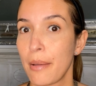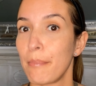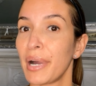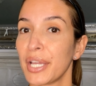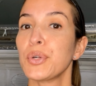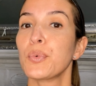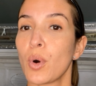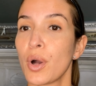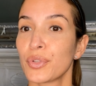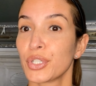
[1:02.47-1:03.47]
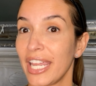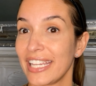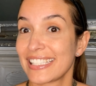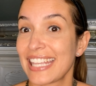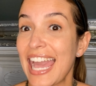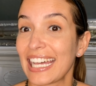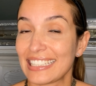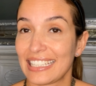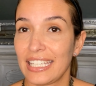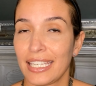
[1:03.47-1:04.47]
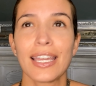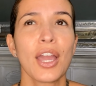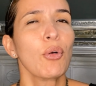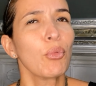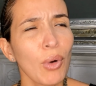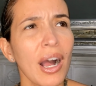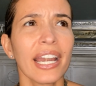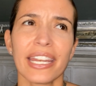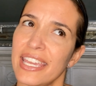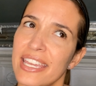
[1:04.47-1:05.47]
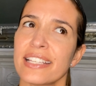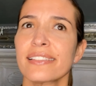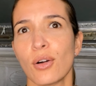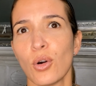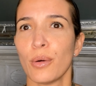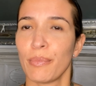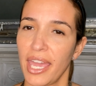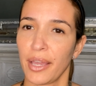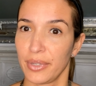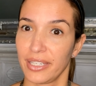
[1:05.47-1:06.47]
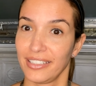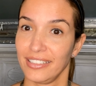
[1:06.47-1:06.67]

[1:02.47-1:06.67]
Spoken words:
but you wonder exactly what is home equity.